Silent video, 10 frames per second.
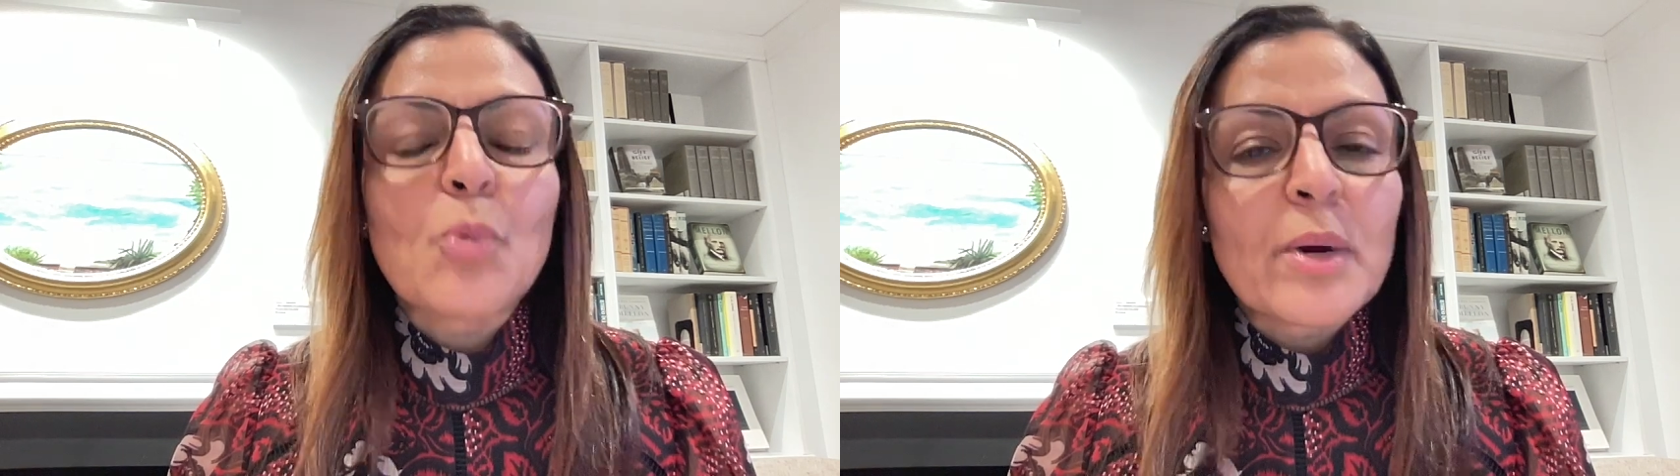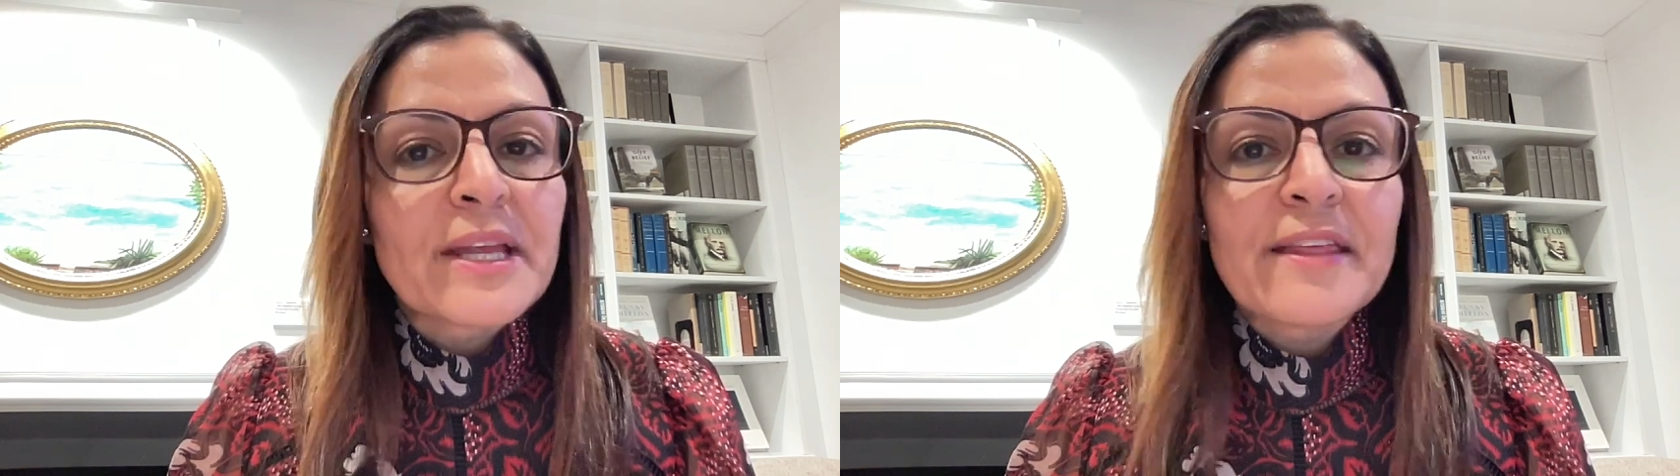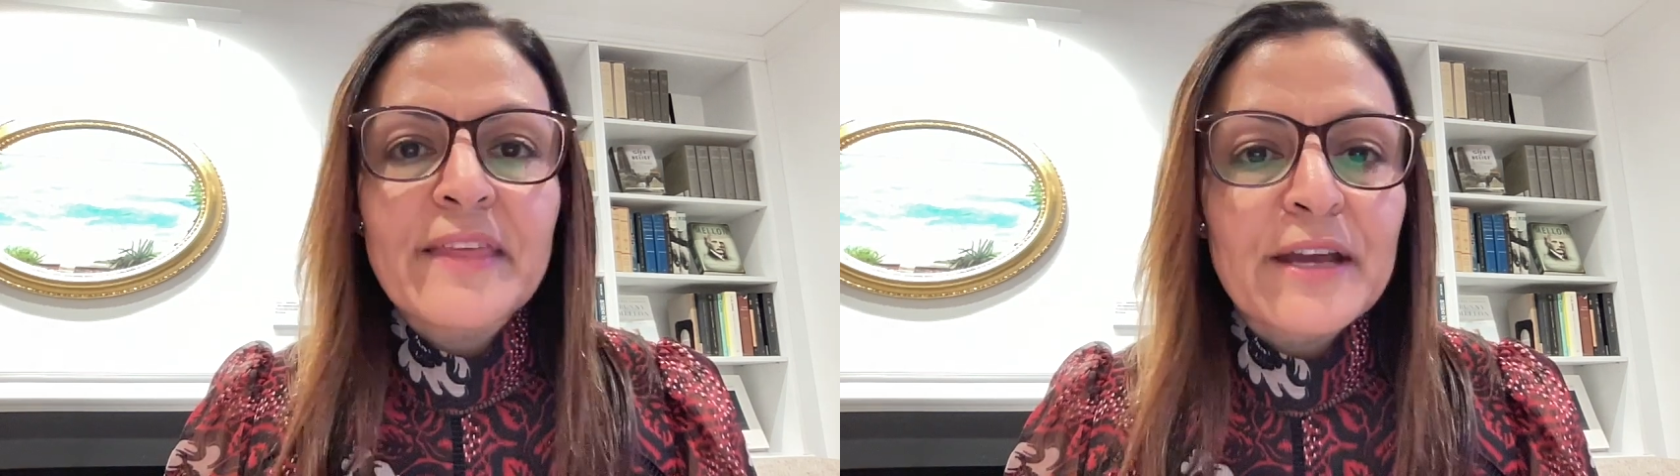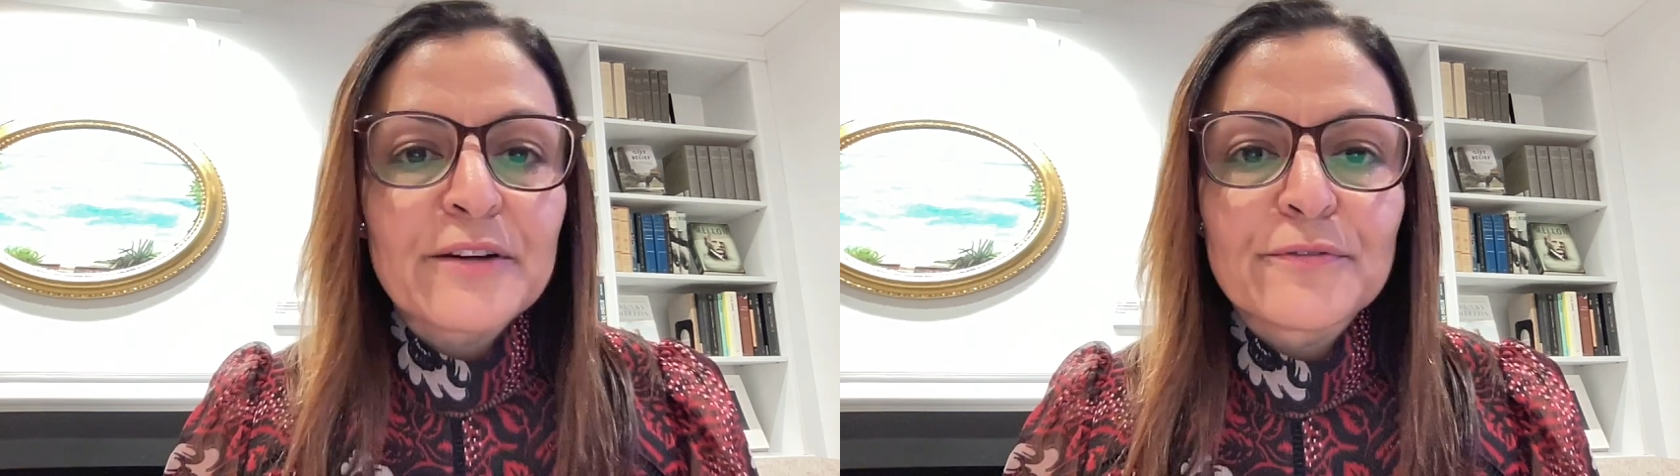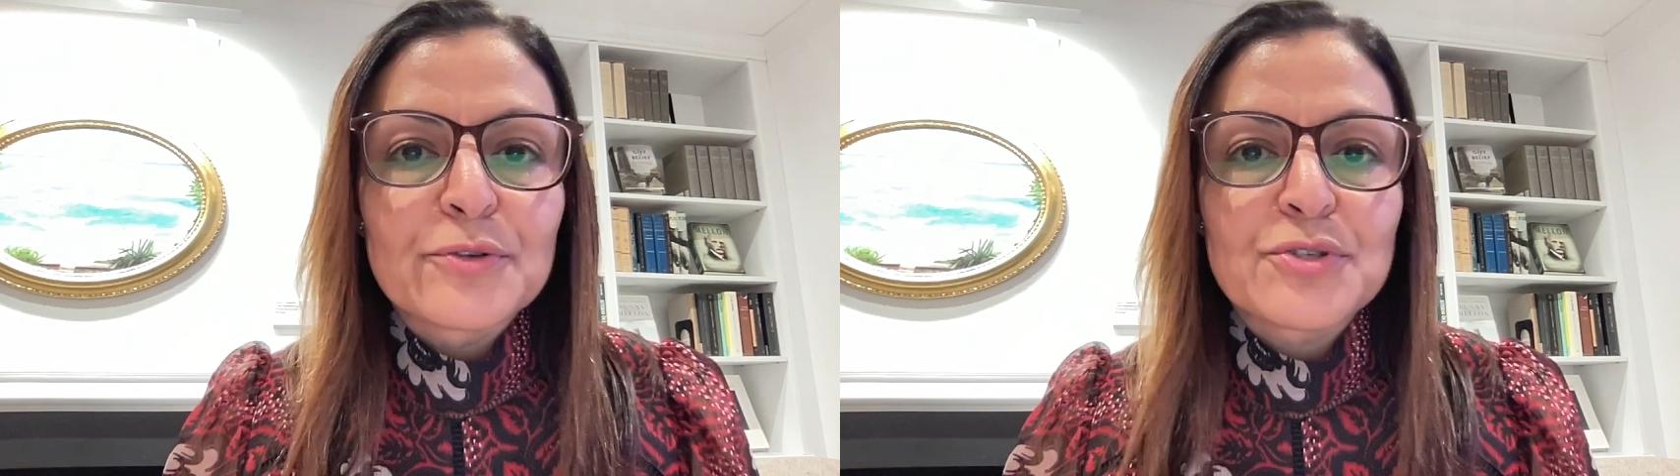20th
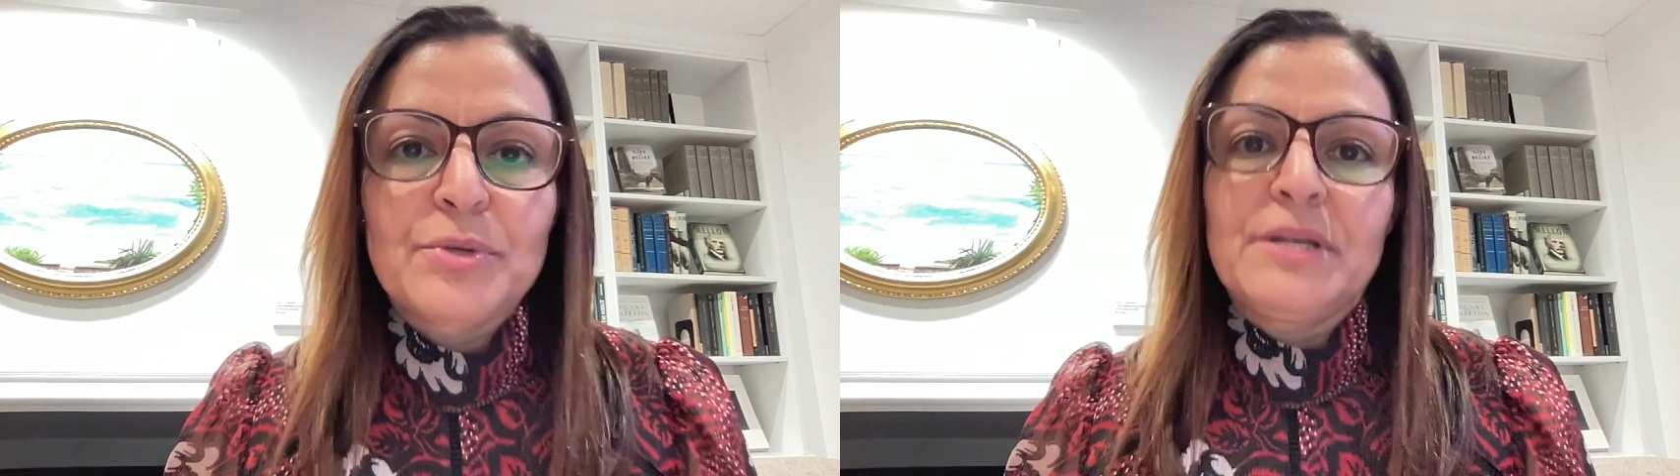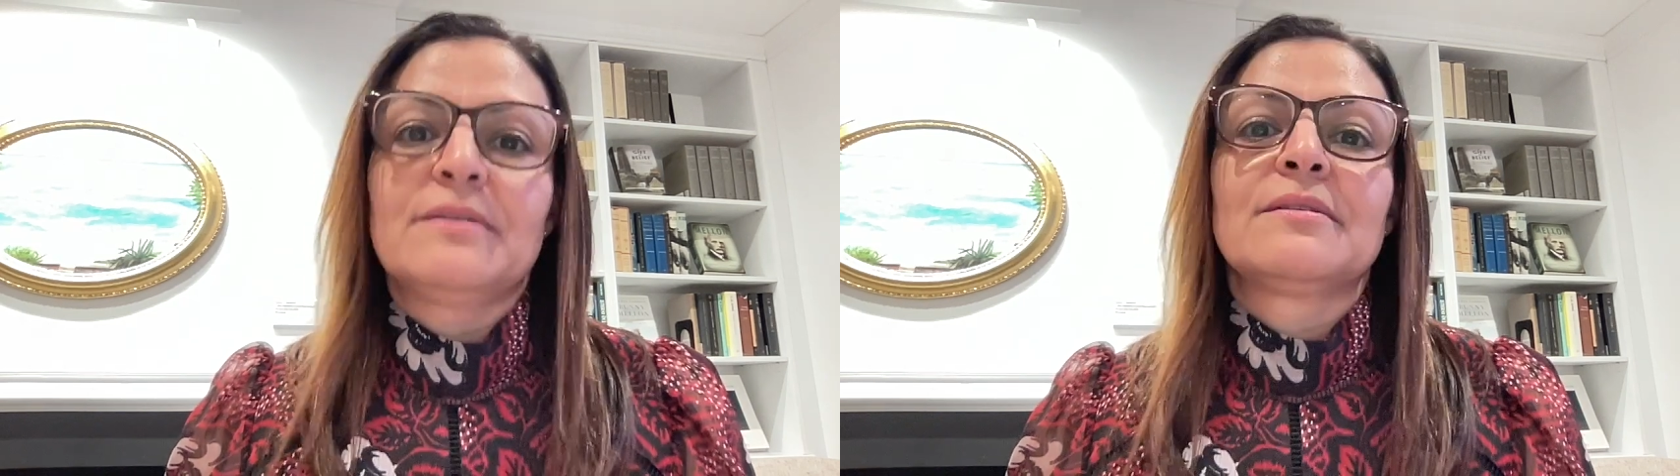anniversary.